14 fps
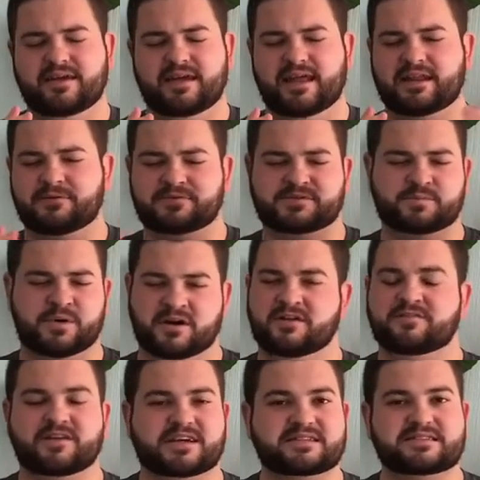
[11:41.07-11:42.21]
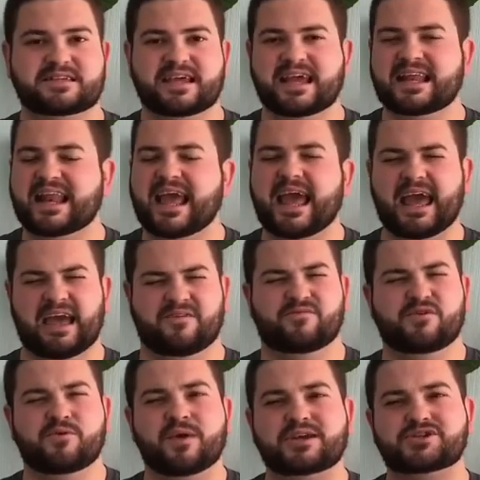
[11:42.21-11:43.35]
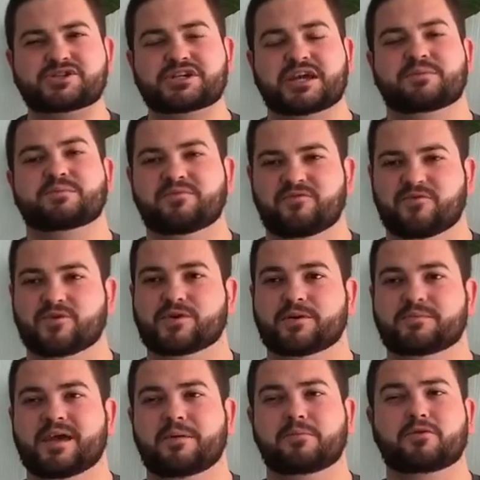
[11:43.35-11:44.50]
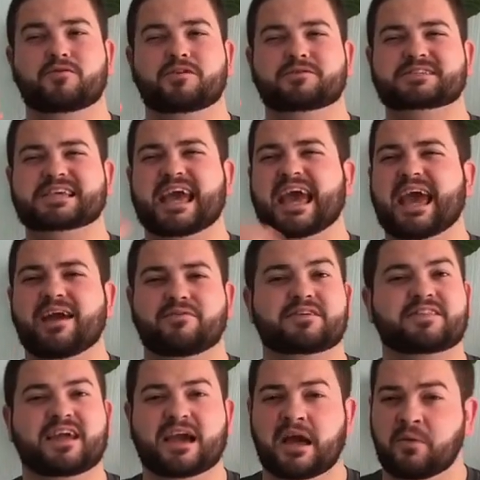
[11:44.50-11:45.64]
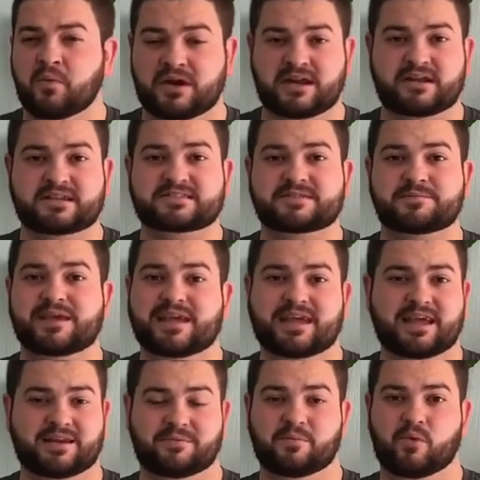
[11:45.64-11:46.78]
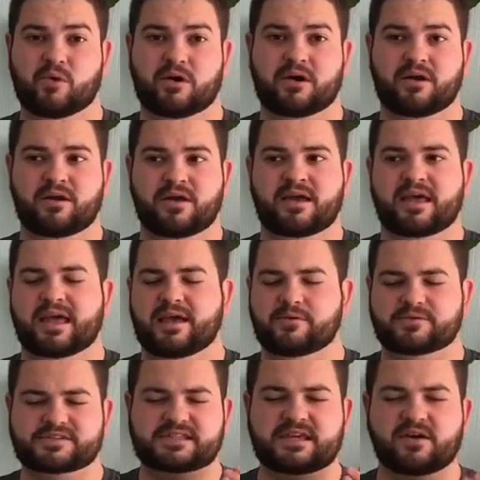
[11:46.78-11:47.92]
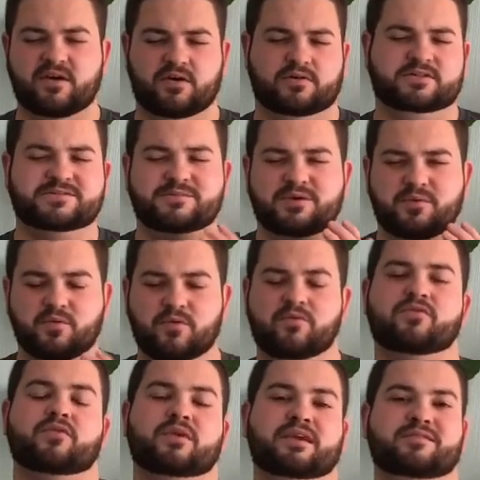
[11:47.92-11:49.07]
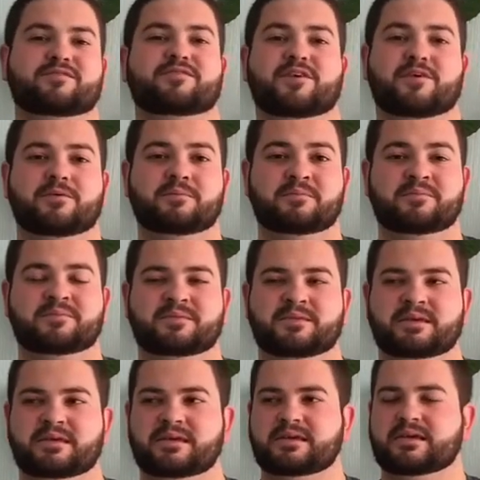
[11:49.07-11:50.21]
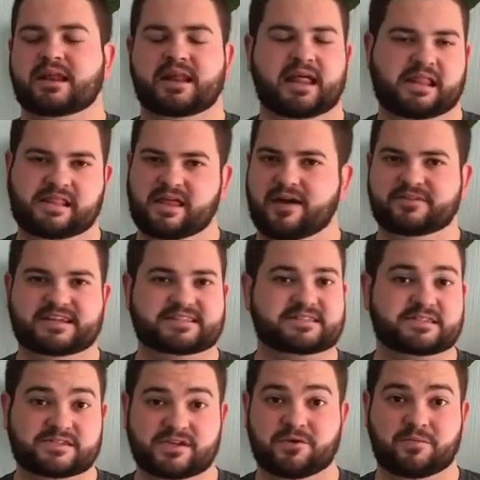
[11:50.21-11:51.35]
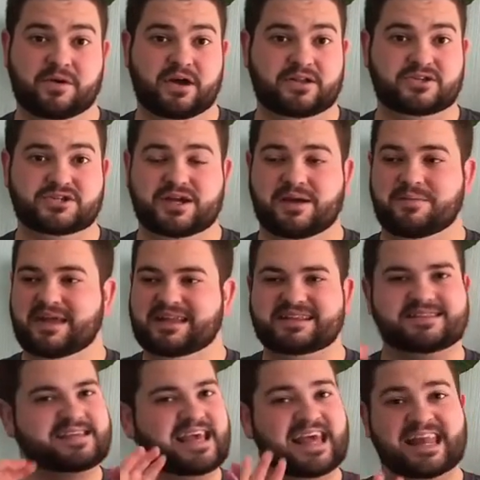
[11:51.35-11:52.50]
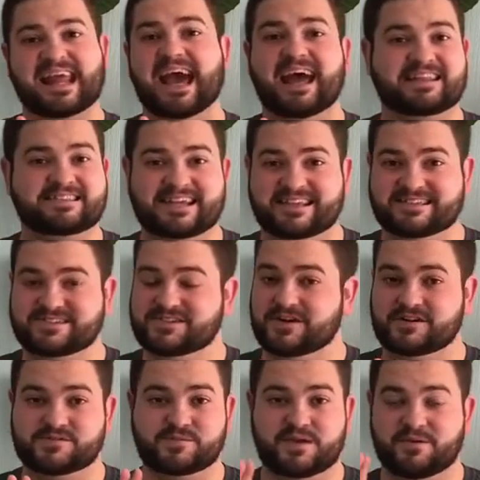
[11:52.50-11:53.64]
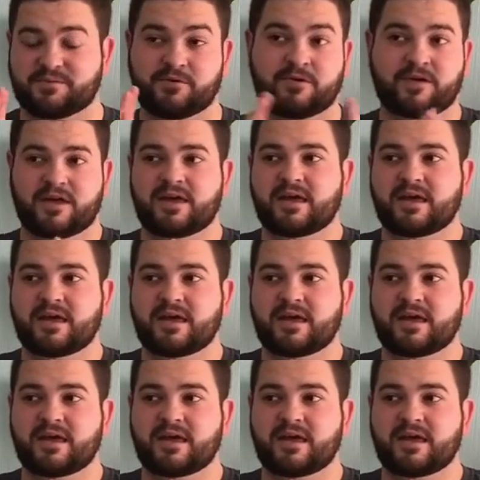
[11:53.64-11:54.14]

And it was perfect. In every way, shape, and form, that movie was everything I wanted it to be and more. It was the ultimate Wolverine film. I loved it so much. I mean, 10 out of 10 stars, people.